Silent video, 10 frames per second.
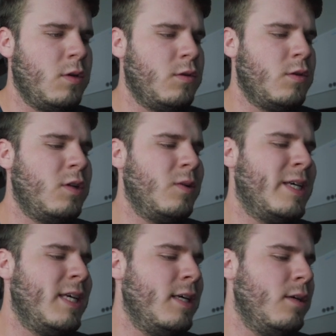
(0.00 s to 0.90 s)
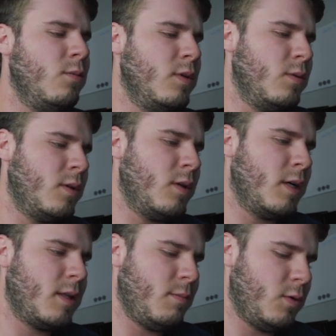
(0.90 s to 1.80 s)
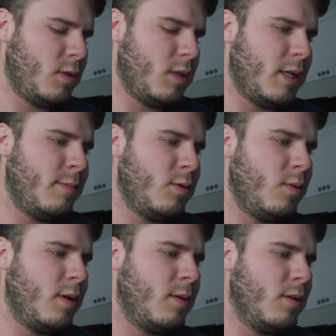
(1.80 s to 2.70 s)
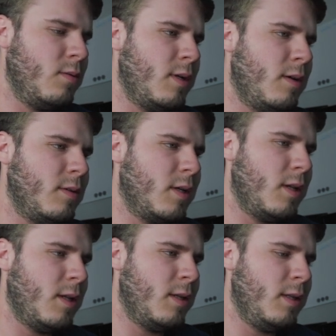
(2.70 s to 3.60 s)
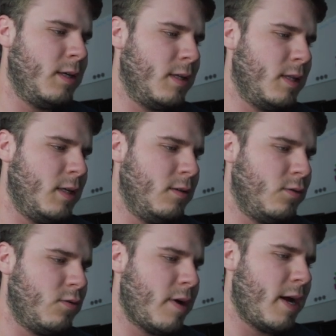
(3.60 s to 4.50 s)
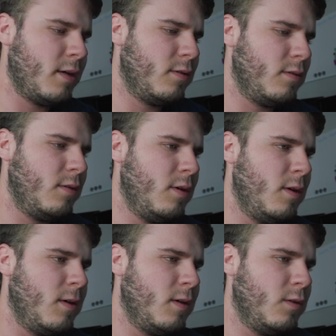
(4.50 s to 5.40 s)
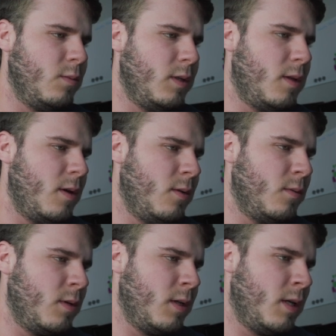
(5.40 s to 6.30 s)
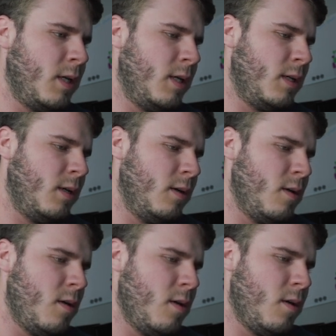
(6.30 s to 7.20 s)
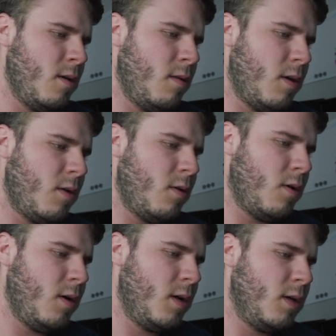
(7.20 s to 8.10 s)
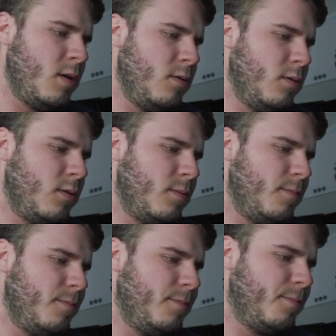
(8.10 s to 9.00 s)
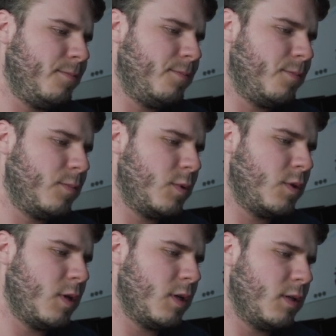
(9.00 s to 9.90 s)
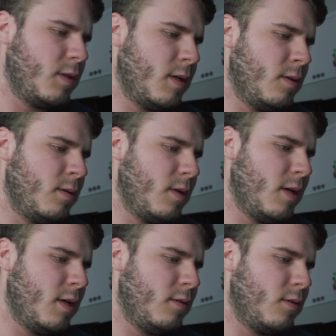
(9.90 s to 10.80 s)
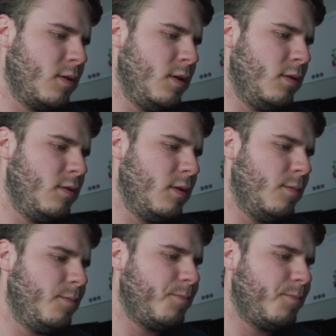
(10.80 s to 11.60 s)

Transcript: So you know he was the one talking the most of the time. So what I'm going to do now is I'm going to unlink these tracks because we don't need their audios. It's not going to sound as good. So